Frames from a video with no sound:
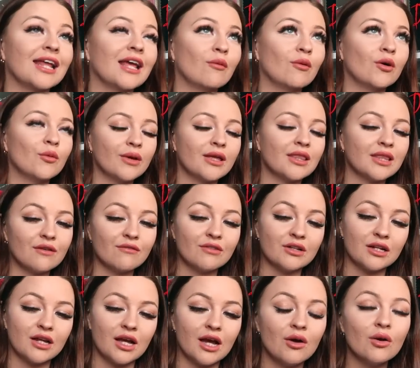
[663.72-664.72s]
it will be in that
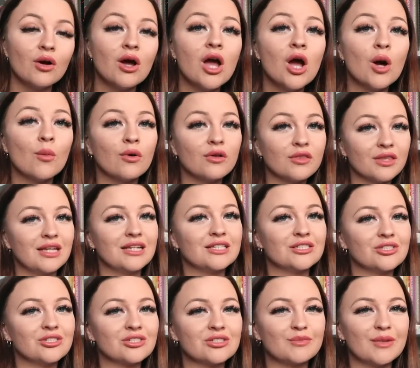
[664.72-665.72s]
video. But these
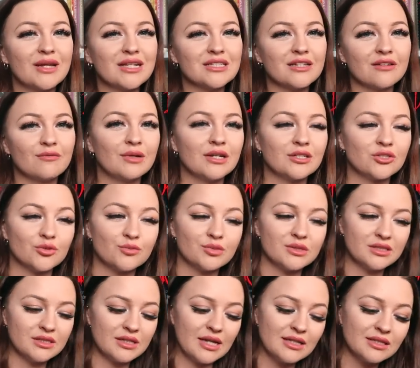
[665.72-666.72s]
are just bits I've picked up
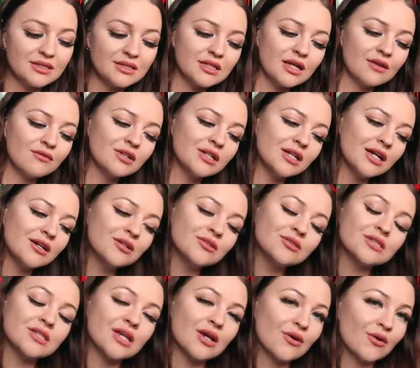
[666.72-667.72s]
since that video,
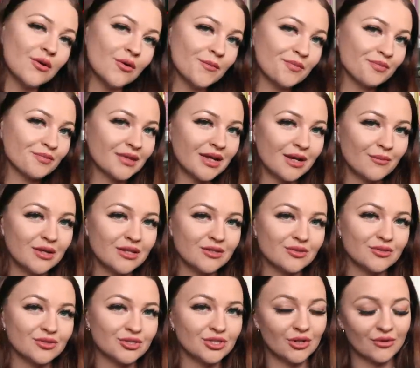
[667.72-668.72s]
so I may as
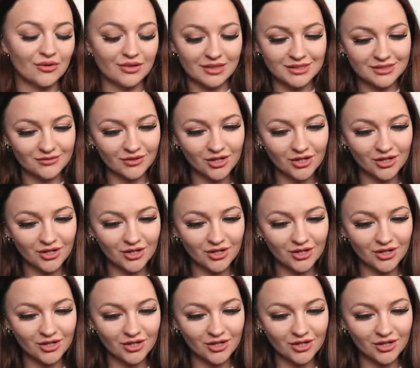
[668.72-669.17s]
well show it in this